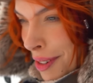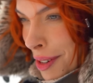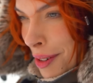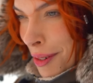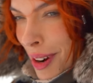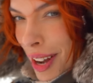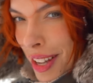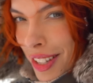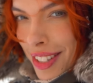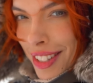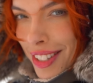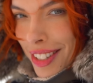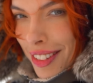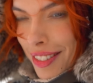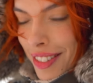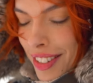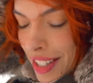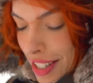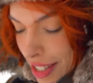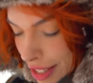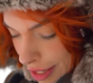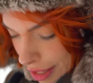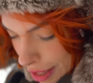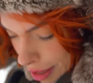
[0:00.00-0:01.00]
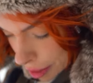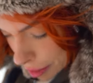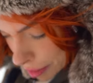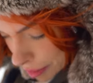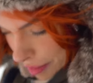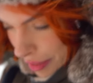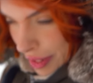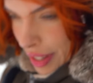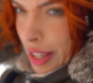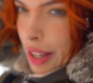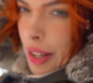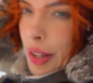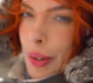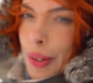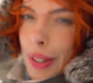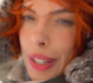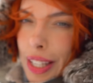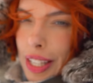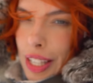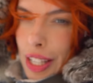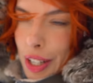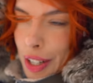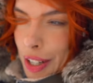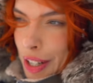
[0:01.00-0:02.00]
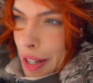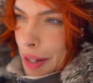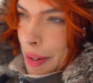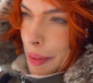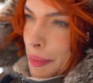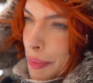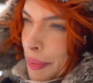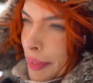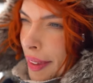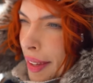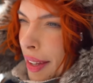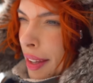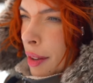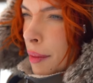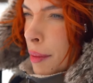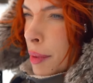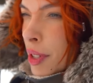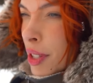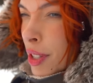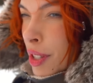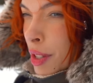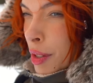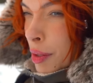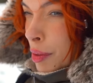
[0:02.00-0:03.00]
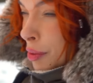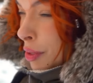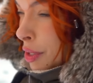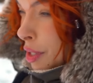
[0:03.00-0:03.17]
been a while since I've seen snow, like a year. This is